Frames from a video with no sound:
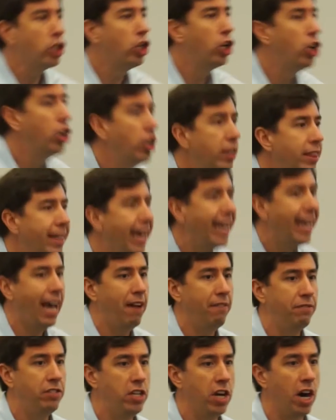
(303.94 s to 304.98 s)
could they
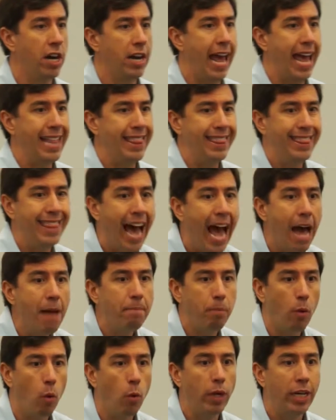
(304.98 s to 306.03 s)
have done at
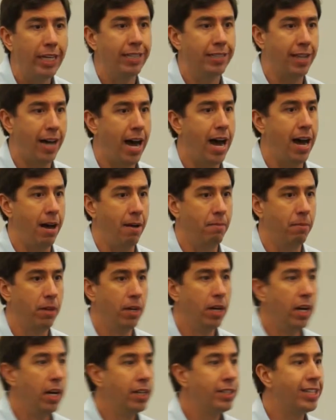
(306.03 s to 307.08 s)
that point in time
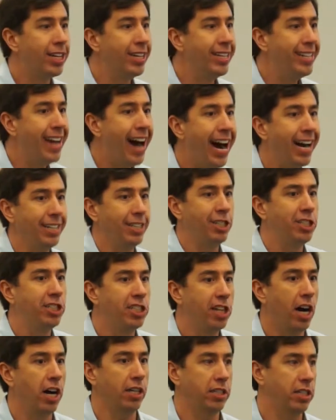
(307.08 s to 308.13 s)
to not
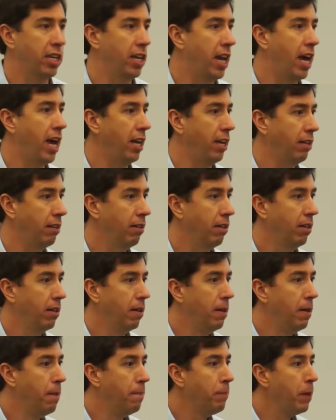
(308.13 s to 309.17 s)
suck today?
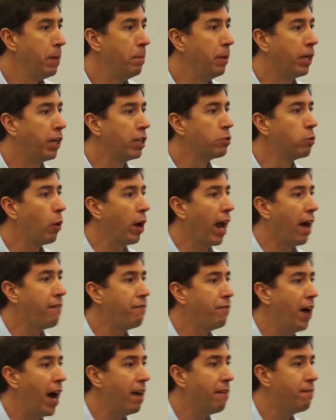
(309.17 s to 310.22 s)
Because what I
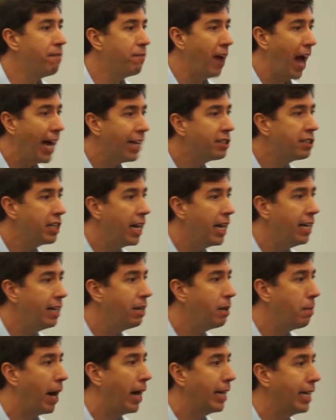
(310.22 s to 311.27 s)
find fascinating
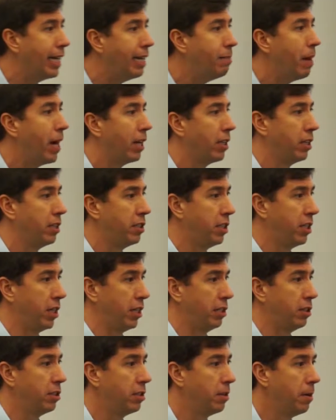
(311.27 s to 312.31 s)
about email is
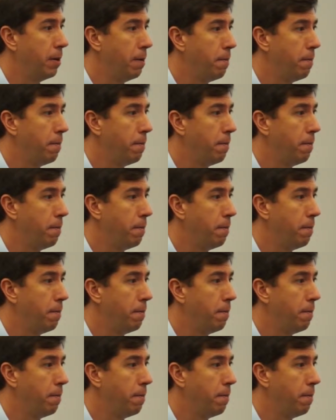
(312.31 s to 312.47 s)
this.